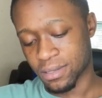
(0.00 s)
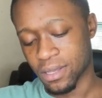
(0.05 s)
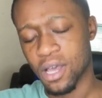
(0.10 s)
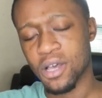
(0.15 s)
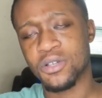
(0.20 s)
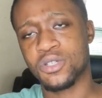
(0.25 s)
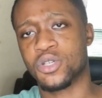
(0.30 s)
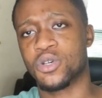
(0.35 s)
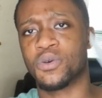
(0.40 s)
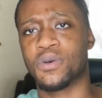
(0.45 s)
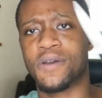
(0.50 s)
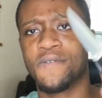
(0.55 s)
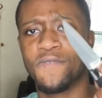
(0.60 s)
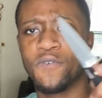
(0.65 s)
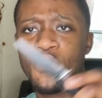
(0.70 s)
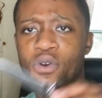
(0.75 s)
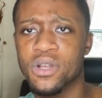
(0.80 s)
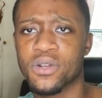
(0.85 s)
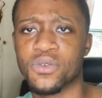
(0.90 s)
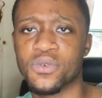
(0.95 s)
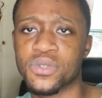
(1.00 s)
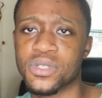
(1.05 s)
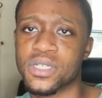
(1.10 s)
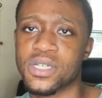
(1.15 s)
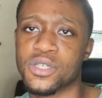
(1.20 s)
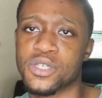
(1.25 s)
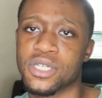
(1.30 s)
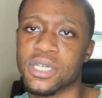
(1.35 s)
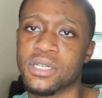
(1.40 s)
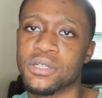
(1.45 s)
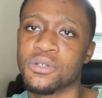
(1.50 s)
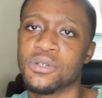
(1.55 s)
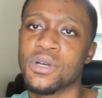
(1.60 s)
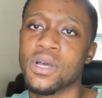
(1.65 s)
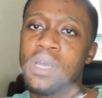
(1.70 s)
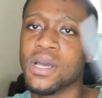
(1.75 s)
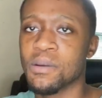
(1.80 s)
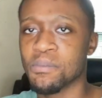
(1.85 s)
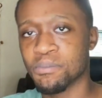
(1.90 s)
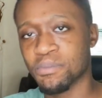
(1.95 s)
Also, if you are new to the channel,
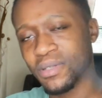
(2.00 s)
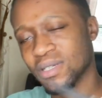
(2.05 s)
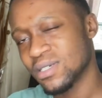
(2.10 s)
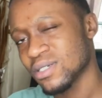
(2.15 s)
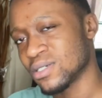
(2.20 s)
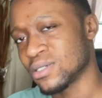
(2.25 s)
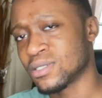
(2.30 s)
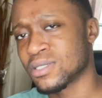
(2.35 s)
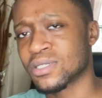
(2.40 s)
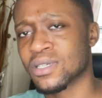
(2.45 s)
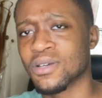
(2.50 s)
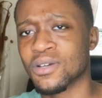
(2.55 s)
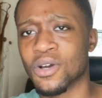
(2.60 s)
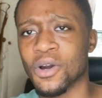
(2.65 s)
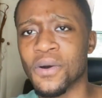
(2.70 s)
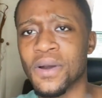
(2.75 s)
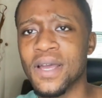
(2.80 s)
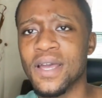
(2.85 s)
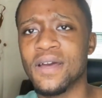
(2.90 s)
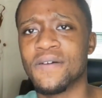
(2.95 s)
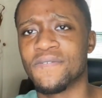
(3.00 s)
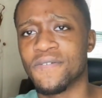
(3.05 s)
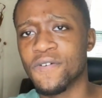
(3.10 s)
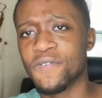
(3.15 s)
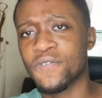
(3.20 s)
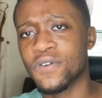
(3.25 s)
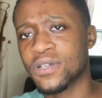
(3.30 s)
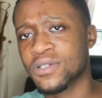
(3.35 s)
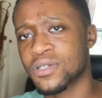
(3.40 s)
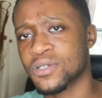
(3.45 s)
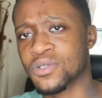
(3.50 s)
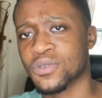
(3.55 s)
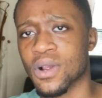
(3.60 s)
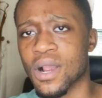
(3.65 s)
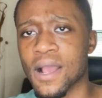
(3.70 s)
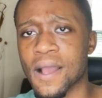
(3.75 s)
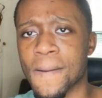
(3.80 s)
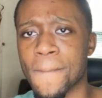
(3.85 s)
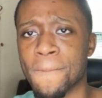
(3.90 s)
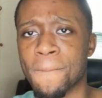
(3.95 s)
please go ahead, feel free to
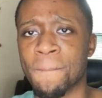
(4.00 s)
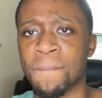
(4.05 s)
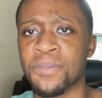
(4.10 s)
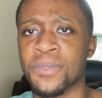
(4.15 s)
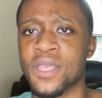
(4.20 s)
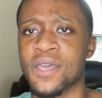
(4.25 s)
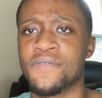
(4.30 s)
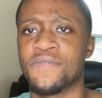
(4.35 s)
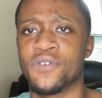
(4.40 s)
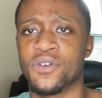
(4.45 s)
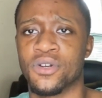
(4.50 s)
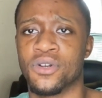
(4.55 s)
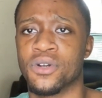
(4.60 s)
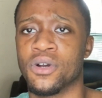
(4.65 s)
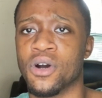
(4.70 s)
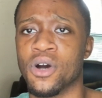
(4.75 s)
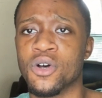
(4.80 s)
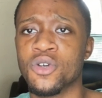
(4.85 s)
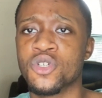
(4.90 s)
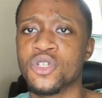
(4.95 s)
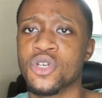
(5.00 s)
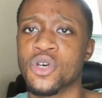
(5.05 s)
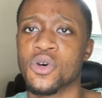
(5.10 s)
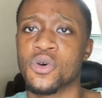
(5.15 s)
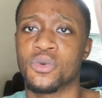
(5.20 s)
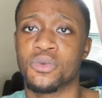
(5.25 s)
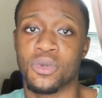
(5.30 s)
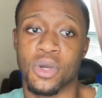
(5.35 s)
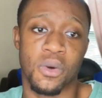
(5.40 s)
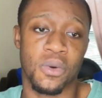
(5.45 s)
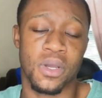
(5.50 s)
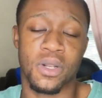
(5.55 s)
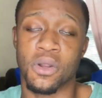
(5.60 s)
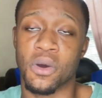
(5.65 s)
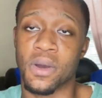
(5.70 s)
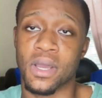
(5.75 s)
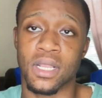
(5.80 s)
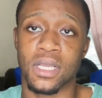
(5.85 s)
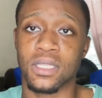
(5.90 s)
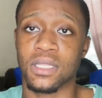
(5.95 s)
subscribe. If you also don't know
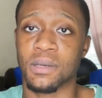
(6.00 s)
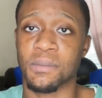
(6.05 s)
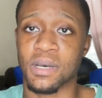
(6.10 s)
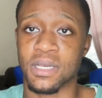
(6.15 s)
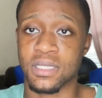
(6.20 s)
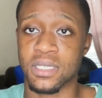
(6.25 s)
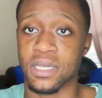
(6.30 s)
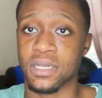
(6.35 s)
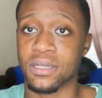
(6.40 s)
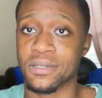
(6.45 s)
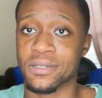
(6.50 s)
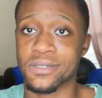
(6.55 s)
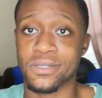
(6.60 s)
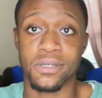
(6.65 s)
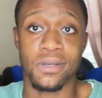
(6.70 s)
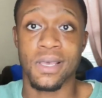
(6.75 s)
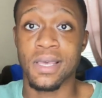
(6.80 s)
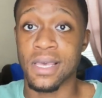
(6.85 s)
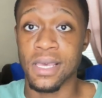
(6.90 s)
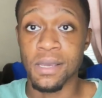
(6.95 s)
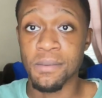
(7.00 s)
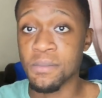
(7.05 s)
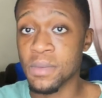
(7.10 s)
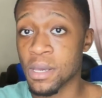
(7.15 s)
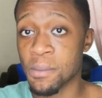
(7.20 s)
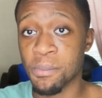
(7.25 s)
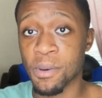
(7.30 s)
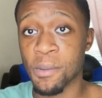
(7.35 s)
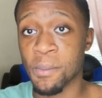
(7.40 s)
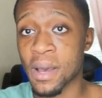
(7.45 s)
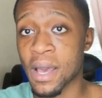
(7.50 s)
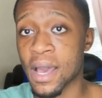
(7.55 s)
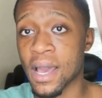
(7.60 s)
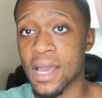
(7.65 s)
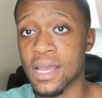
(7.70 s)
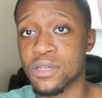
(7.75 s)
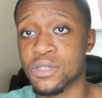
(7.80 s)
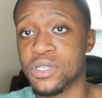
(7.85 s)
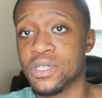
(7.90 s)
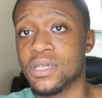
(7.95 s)
anything about sneakers, hit me up on my
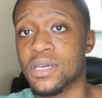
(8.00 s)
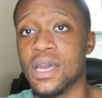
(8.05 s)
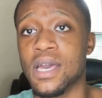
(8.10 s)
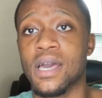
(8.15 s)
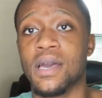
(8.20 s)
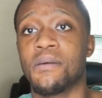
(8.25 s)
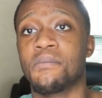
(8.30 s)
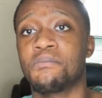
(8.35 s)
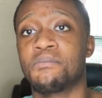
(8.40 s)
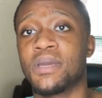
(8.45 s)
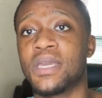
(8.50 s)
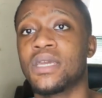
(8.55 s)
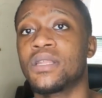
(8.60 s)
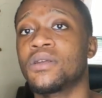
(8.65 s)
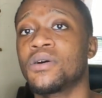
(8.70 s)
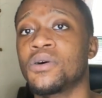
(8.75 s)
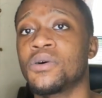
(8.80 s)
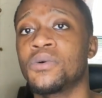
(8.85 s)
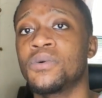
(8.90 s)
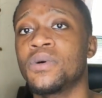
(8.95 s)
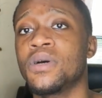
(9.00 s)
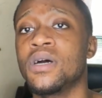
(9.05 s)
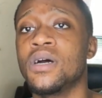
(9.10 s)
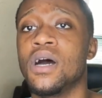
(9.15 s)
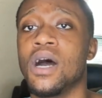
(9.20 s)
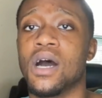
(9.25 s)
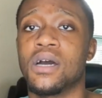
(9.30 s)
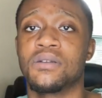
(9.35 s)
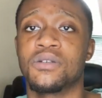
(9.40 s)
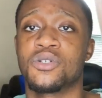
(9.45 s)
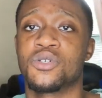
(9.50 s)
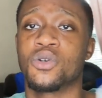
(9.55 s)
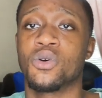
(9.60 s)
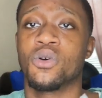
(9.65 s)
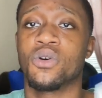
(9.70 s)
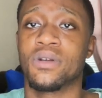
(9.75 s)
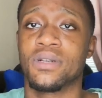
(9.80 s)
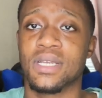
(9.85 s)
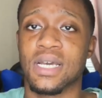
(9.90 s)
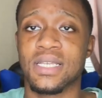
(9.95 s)
I G at Bino
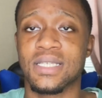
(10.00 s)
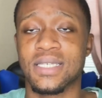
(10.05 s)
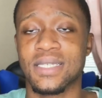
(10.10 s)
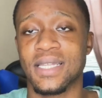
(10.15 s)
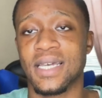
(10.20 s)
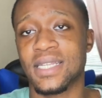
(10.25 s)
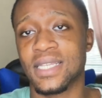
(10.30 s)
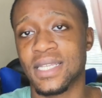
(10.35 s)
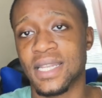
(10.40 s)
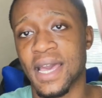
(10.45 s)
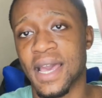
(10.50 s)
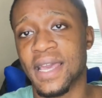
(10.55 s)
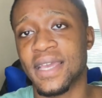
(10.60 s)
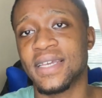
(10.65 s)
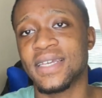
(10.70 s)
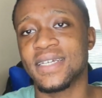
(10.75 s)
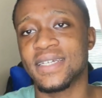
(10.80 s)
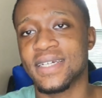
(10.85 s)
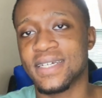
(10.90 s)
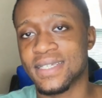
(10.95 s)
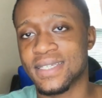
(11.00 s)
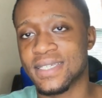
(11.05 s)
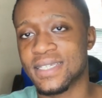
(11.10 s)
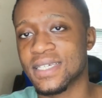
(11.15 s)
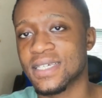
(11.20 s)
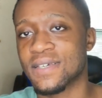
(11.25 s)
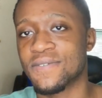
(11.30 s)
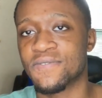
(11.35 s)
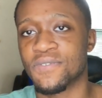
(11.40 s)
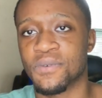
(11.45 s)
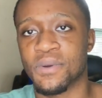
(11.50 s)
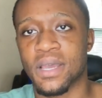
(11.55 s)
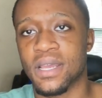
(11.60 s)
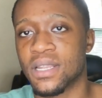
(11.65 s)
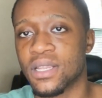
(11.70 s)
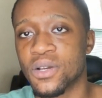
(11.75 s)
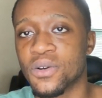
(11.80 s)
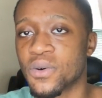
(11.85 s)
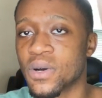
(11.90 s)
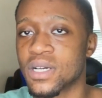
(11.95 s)
underscore nineteen ninety-nine E S T for
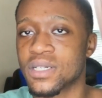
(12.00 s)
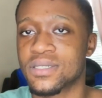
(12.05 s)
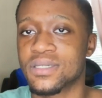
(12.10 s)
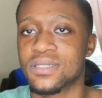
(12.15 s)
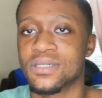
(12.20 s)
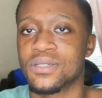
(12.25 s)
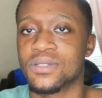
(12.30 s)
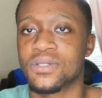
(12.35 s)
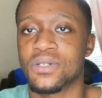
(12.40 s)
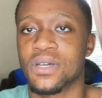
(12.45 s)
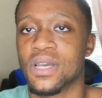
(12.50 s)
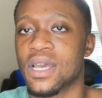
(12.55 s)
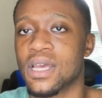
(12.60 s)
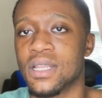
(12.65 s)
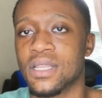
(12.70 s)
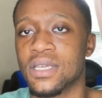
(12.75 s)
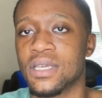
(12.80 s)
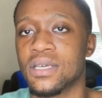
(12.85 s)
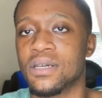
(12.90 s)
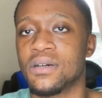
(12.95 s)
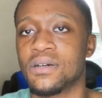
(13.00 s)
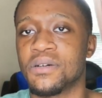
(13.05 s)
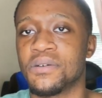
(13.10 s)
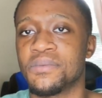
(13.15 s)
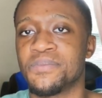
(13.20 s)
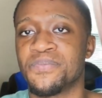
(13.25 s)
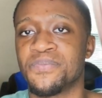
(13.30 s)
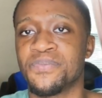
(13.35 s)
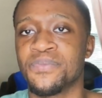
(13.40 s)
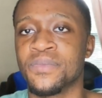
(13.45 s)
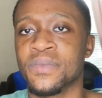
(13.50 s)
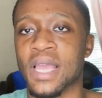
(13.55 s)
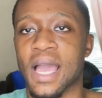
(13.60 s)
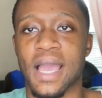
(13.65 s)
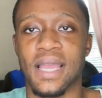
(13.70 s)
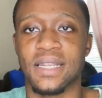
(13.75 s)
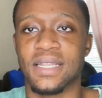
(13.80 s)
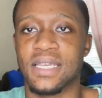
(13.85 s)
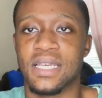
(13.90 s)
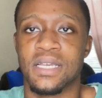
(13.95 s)
any questions or any um,
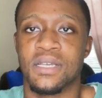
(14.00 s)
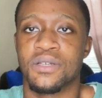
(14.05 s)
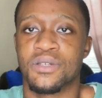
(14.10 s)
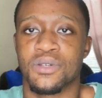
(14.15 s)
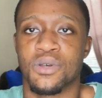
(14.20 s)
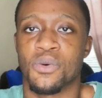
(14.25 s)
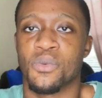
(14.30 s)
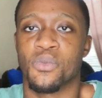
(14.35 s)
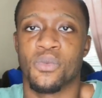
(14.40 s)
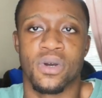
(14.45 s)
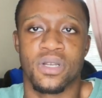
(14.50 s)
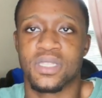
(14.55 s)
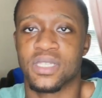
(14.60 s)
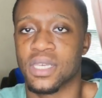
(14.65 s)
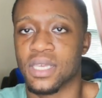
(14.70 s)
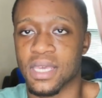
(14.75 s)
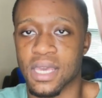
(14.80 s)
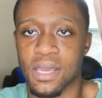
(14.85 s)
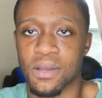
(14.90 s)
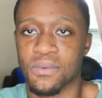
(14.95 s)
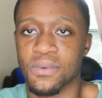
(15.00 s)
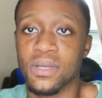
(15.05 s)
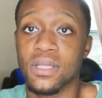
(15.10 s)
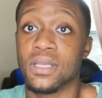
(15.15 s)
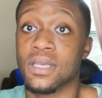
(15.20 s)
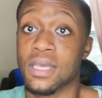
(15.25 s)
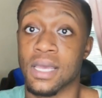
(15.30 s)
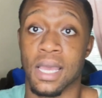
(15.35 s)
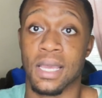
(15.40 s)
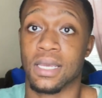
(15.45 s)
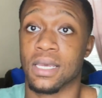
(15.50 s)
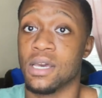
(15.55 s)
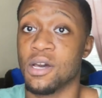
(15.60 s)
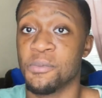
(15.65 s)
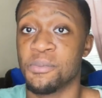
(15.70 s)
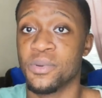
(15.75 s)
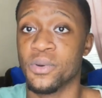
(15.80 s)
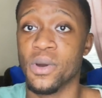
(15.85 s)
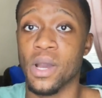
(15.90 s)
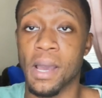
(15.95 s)
ideas on what to get. Really, I can
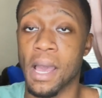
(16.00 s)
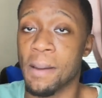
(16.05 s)
help you out.